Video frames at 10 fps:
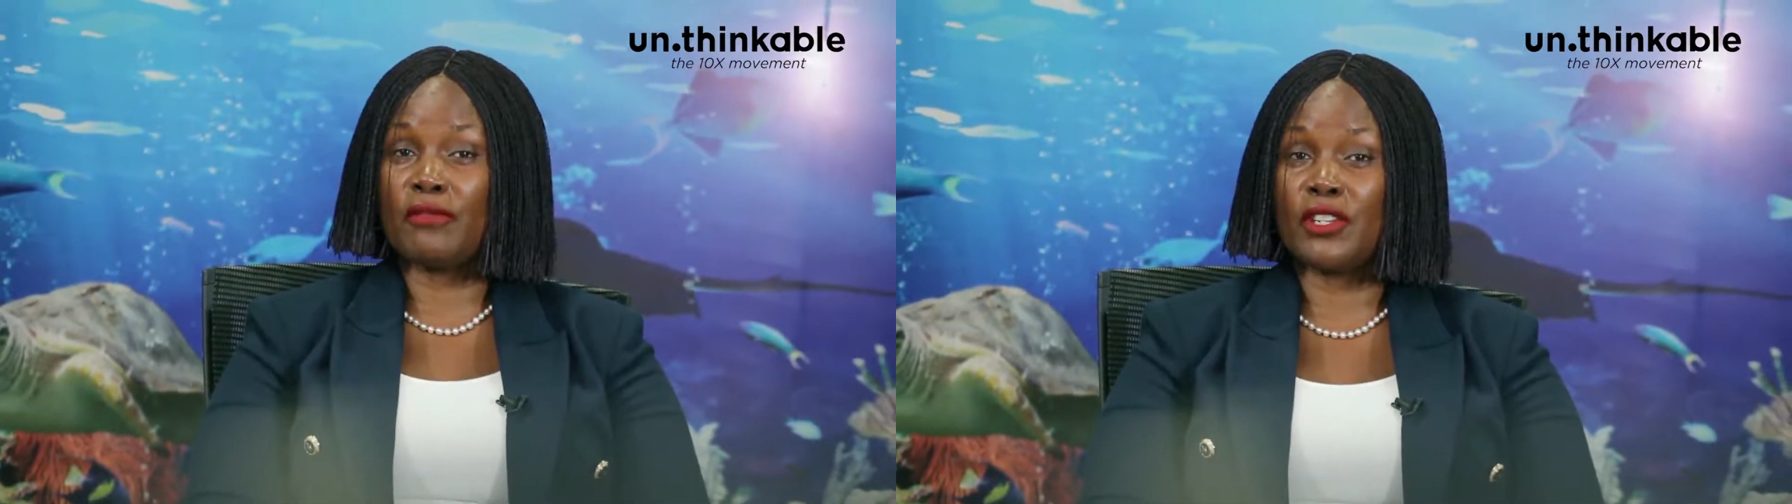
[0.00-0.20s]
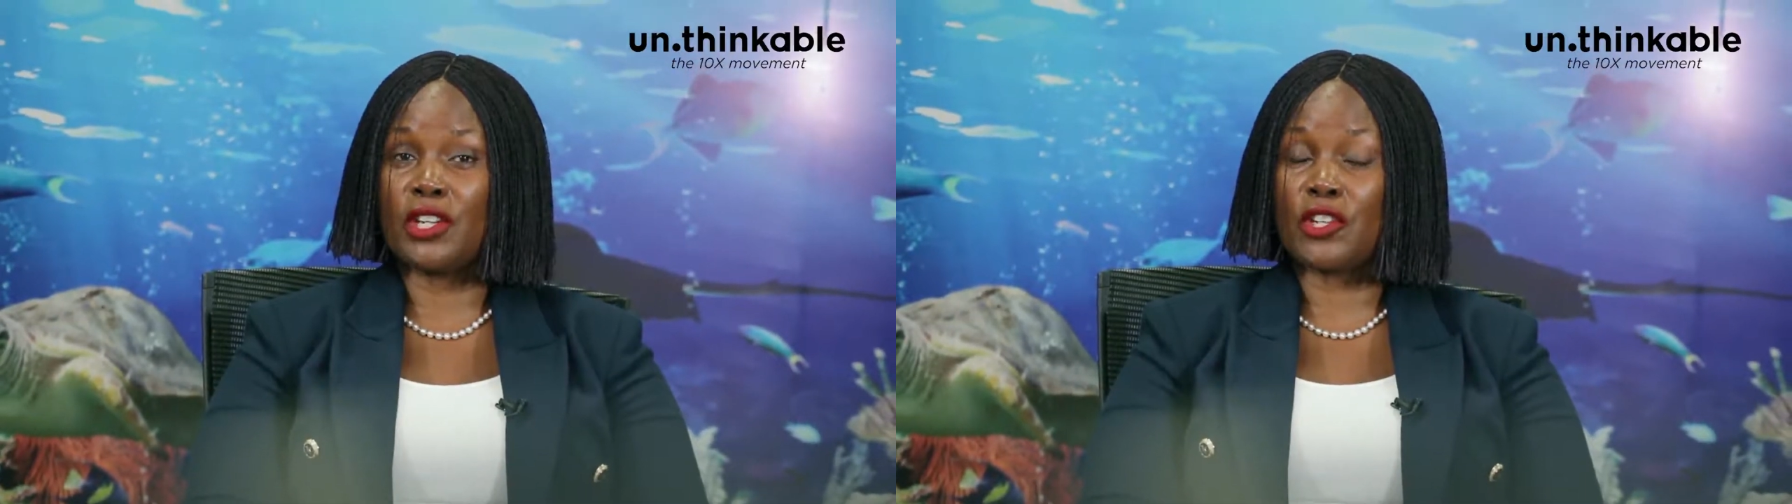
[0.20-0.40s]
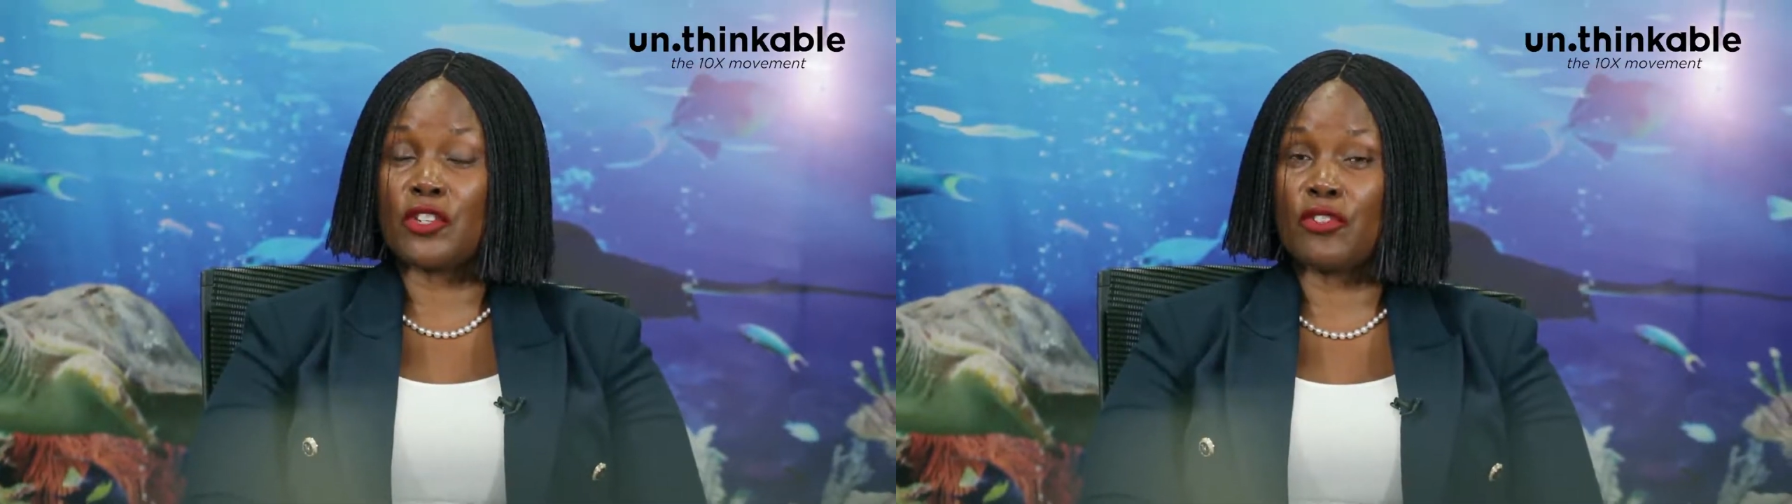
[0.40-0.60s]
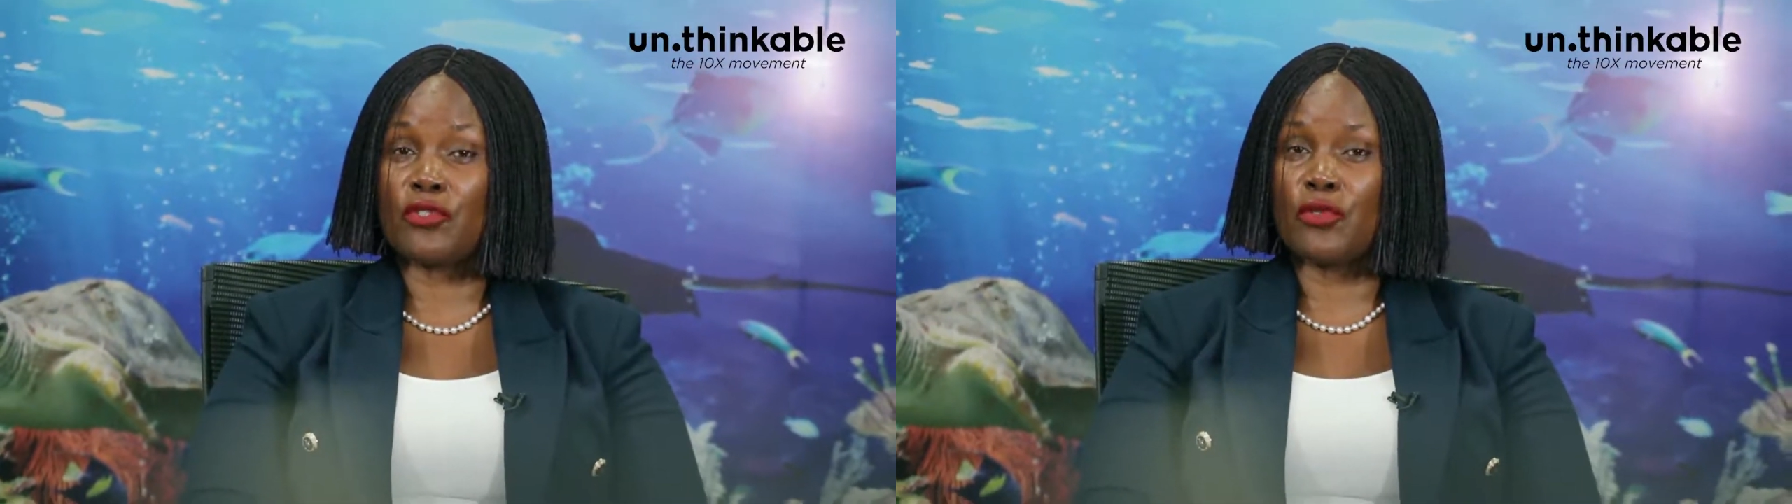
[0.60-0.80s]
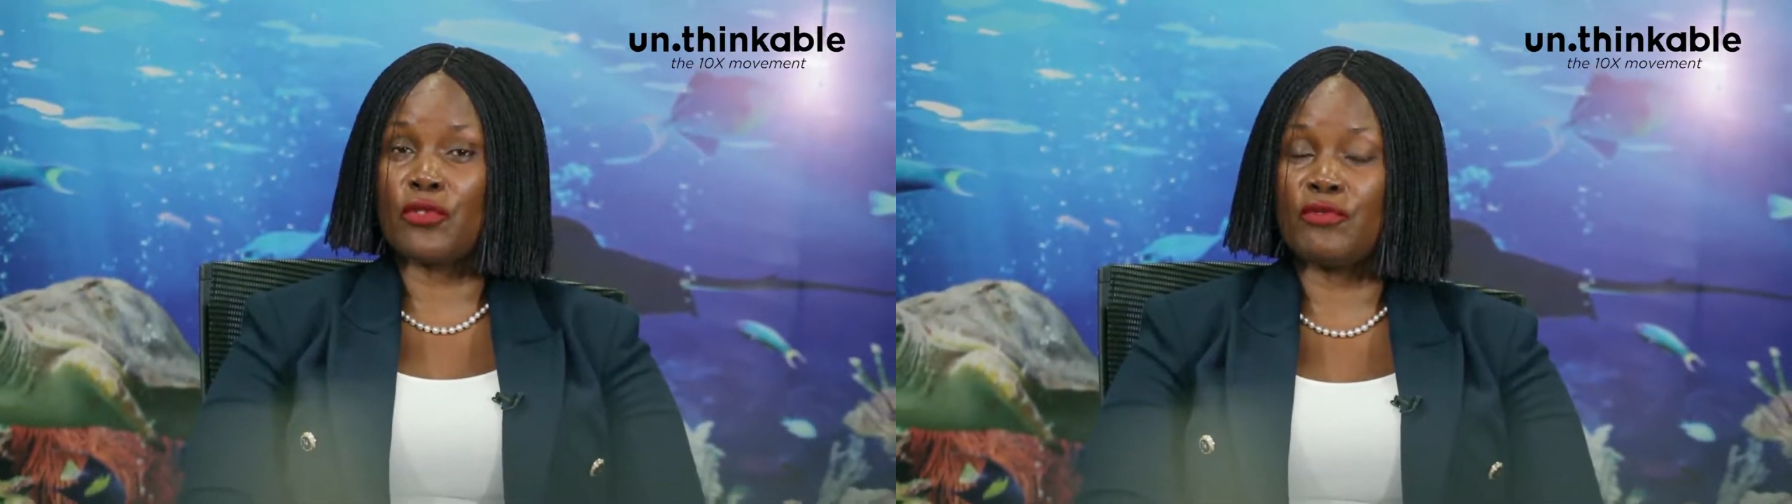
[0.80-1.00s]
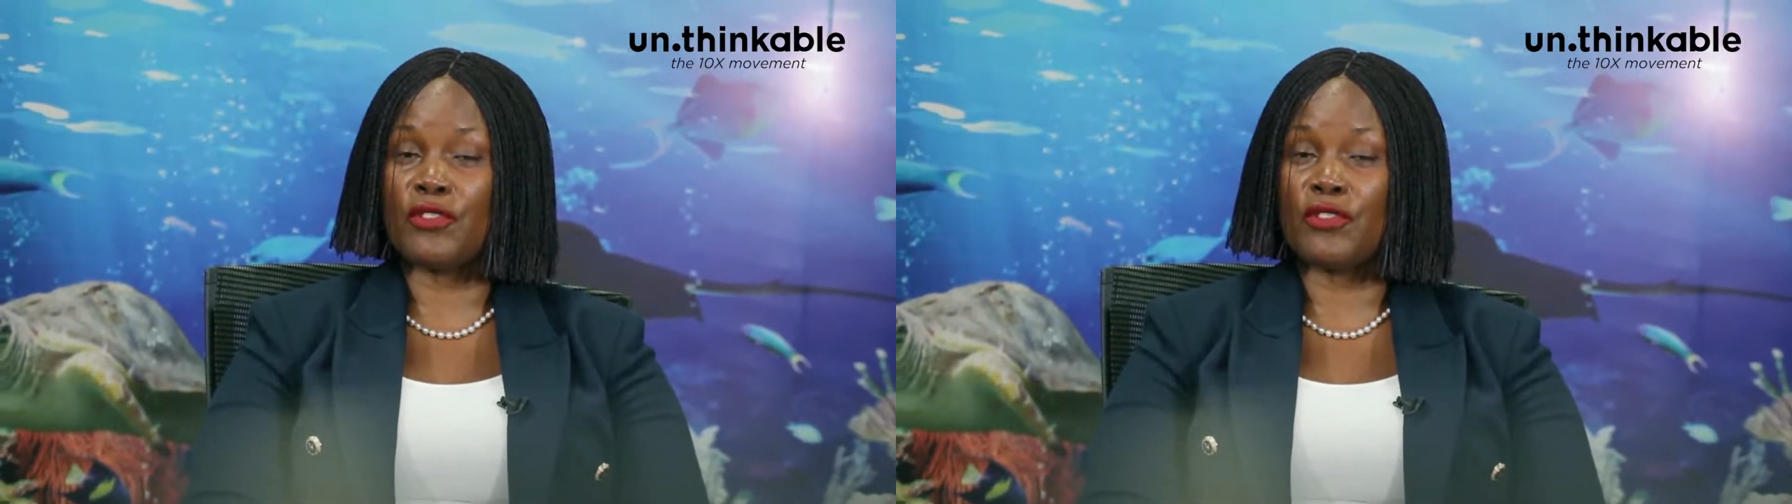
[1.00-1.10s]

of education through